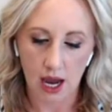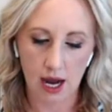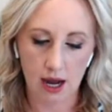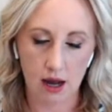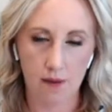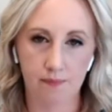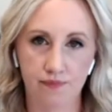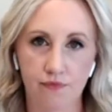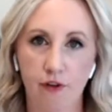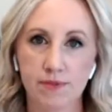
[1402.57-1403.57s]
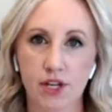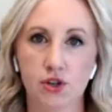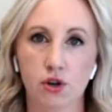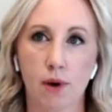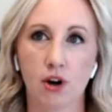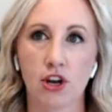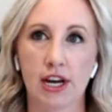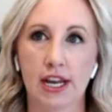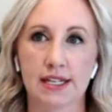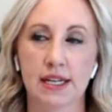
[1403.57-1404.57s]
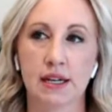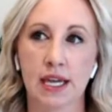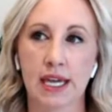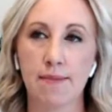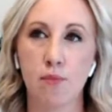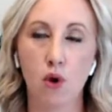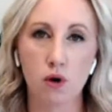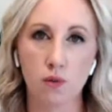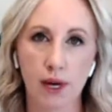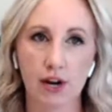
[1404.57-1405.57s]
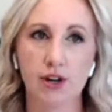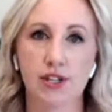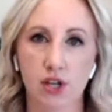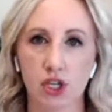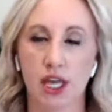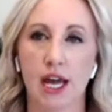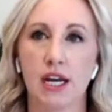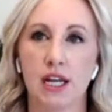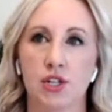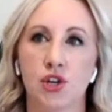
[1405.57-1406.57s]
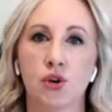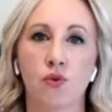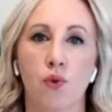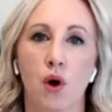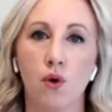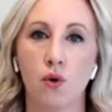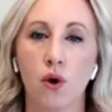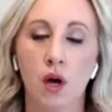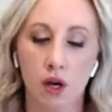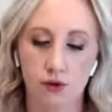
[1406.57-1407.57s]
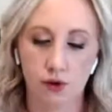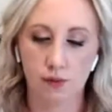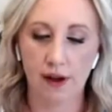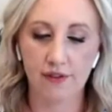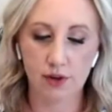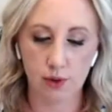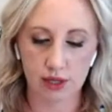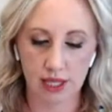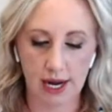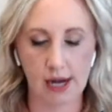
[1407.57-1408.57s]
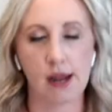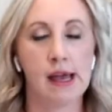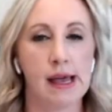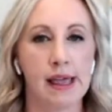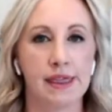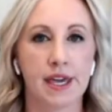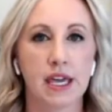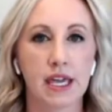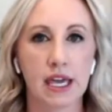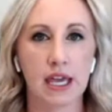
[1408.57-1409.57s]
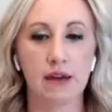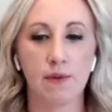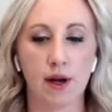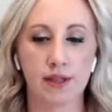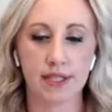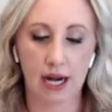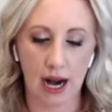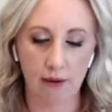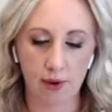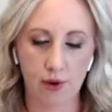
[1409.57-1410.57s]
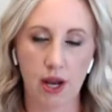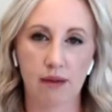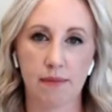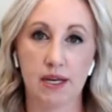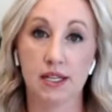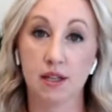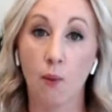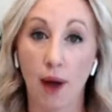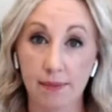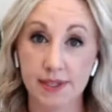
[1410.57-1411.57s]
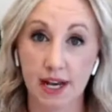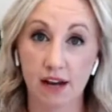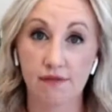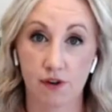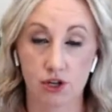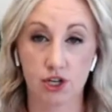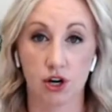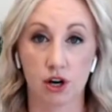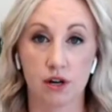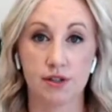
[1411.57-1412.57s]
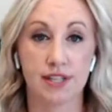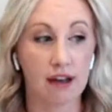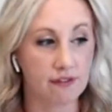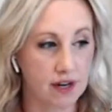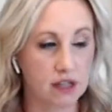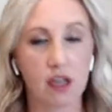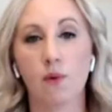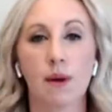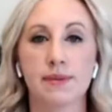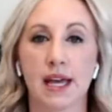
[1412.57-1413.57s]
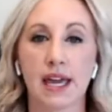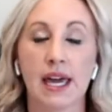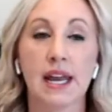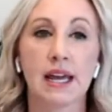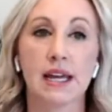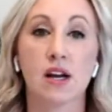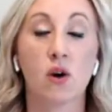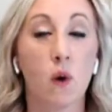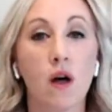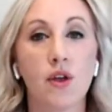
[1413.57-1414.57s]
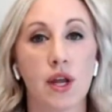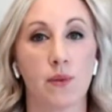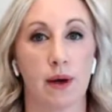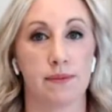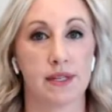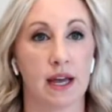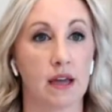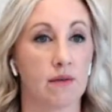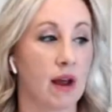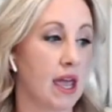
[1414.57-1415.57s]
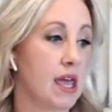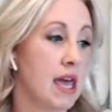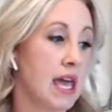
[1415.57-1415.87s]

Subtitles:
from digital marketing to get more awareness online and to grow their revenue online, the key ones that I would recommend is a website for sure. Definitely a website and a quality website, right?